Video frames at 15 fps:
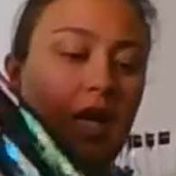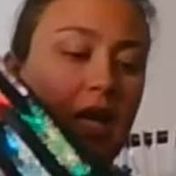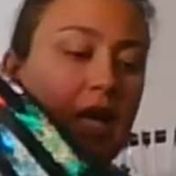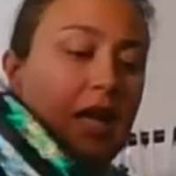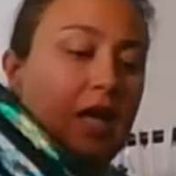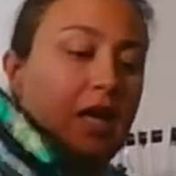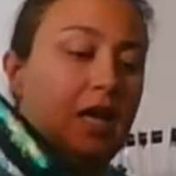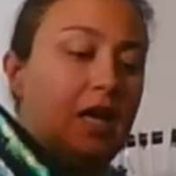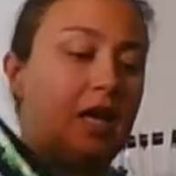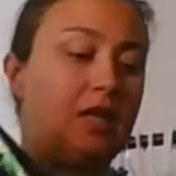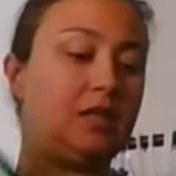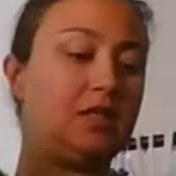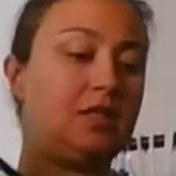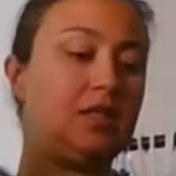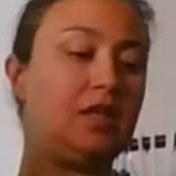
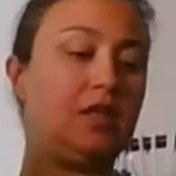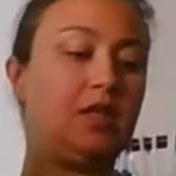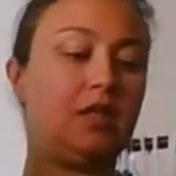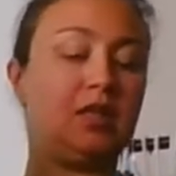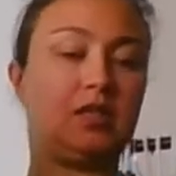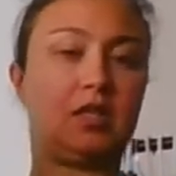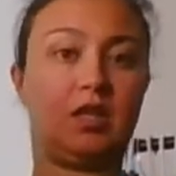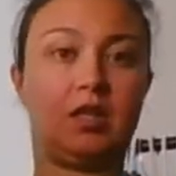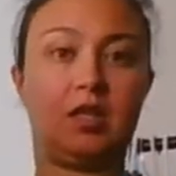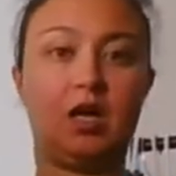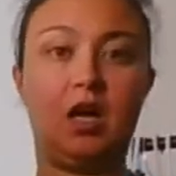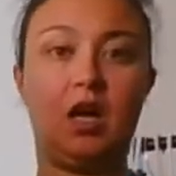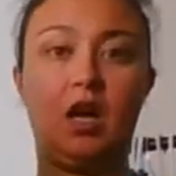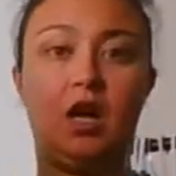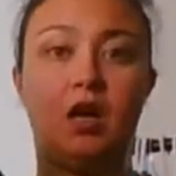and it's got the
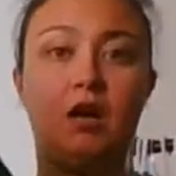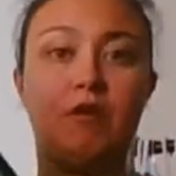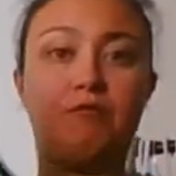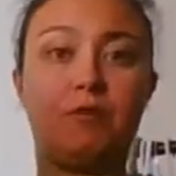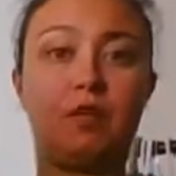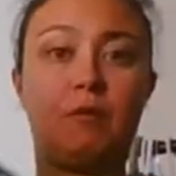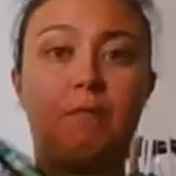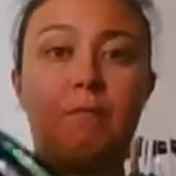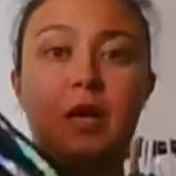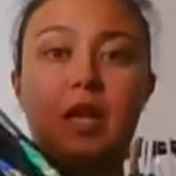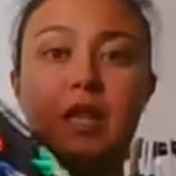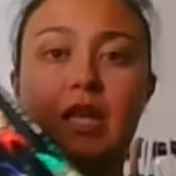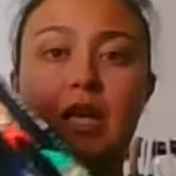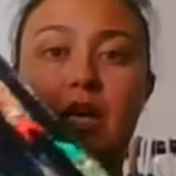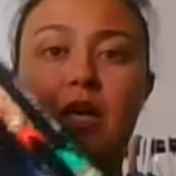cuff with the butt,
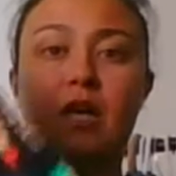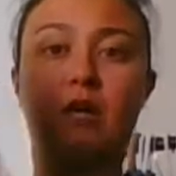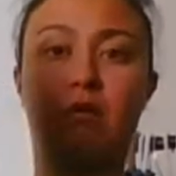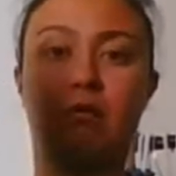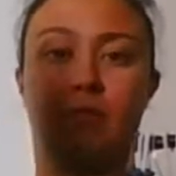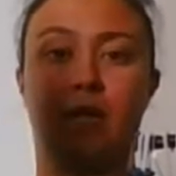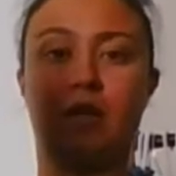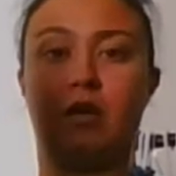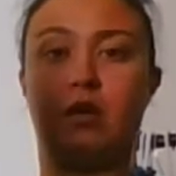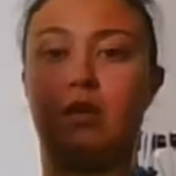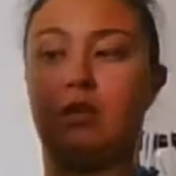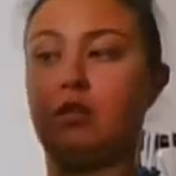like, oh my god,